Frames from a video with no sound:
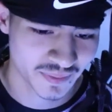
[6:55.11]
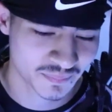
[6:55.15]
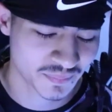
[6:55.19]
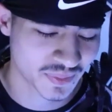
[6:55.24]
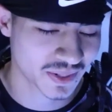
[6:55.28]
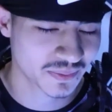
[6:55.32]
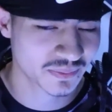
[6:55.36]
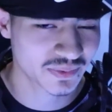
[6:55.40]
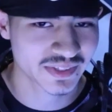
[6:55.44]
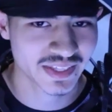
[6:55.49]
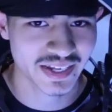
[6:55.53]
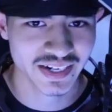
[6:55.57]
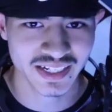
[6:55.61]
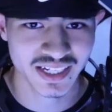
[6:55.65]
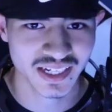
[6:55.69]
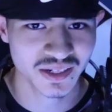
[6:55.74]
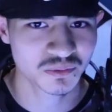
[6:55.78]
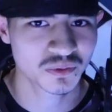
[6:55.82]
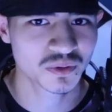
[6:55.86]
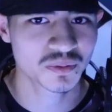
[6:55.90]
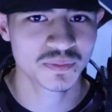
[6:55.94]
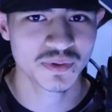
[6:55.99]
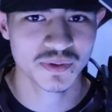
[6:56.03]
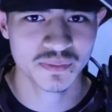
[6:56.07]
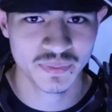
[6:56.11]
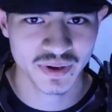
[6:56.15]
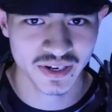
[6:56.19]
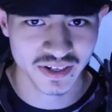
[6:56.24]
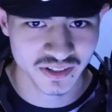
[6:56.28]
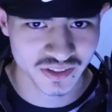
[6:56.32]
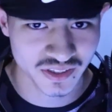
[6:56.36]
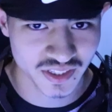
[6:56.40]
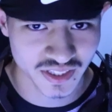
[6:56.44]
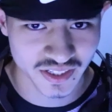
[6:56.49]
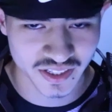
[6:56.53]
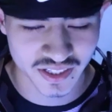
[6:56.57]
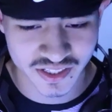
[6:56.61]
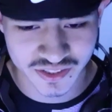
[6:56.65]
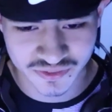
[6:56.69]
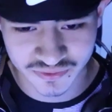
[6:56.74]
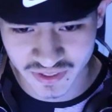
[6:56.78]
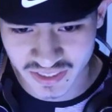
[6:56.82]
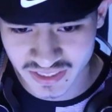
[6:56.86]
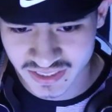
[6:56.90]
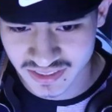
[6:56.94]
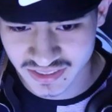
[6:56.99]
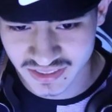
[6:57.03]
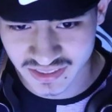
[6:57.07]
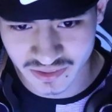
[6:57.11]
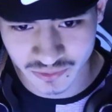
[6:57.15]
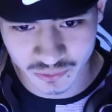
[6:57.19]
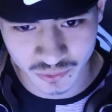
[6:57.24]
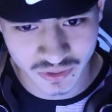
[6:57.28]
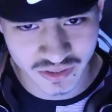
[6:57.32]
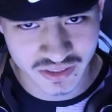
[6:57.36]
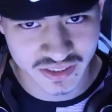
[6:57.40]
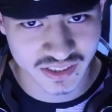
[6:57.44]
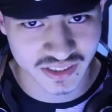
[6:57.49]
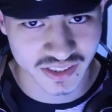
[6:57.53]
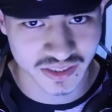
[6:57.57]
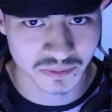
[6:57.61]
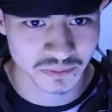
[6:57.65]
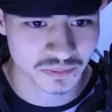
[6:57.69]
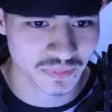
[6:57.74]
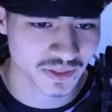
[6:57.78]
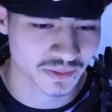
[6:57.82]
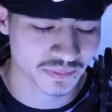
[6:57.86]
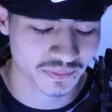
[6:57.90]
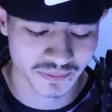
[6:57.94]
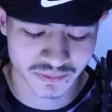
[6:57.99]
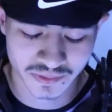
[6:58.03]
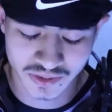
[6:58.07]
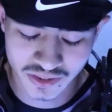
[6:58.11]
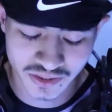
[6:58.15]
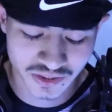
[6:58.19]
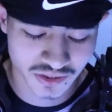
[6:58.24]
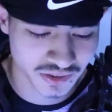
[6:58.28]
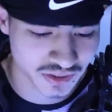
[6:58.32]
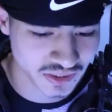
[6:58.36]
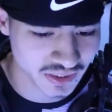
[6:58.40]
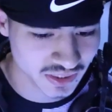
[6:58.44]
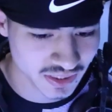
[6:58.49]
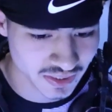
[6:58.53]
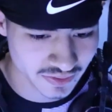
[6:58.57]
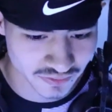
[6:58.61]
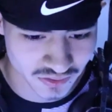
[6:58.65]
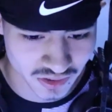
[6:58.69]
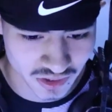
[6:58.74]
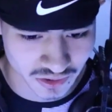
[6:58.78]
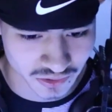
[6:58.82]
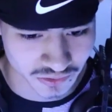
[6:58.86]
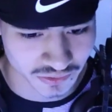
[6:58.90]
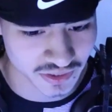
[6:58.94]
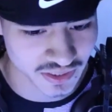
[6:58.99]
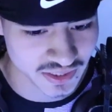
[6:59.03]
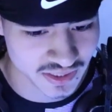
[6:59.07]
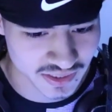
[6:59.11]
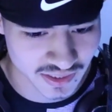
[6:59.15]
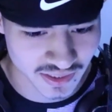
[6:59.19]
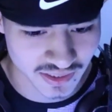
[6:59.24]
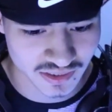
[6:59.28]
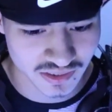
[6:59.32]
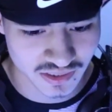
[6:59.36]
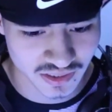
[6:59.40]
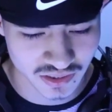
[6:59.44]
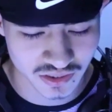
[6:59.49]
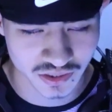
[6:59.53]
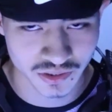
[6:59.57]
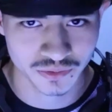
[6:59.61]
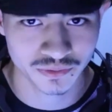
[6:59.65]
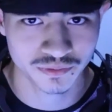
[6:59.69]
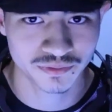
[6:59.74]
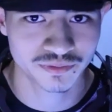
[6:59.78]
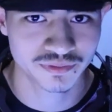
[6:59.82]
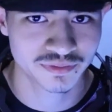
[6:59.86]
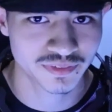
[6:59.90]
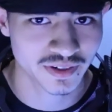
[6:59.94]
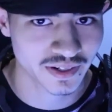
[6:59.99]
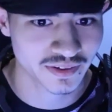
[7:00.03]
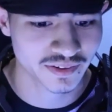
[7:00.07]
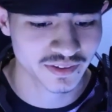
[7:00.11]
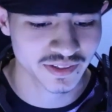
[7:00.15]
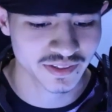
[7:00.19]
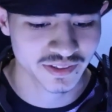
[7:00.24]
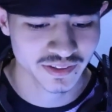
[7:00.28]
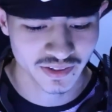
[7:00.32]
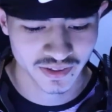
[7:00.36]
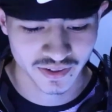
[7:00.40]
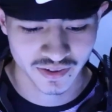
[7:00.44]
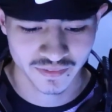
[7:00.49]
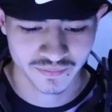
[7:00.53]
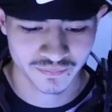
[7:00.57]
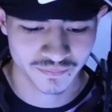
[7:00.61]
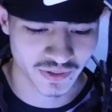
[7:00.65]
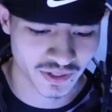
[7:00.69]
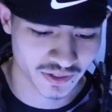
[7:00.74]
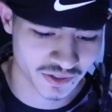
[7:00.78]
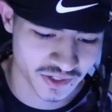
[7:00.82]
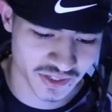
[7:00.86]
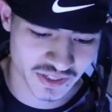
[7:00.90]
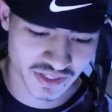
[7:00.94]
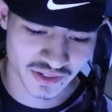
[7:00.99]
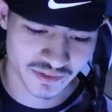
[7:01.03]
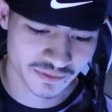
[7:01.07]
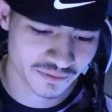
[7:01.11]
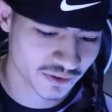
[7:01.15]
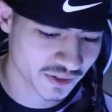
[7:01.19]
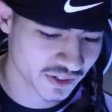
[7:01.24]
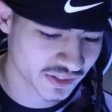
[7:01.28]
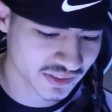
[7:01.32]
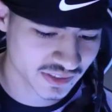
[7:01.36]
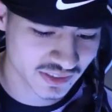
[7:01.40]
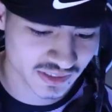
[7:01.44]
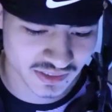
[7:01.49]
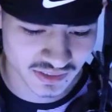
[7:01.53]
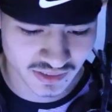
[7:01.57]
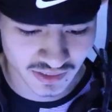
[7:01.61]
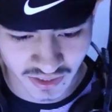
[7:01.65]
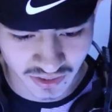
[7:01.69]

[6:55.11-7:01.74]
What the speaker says: Maybe that game would be better than us facing the 1 seed. Maybe, you never know. These things can go very, very different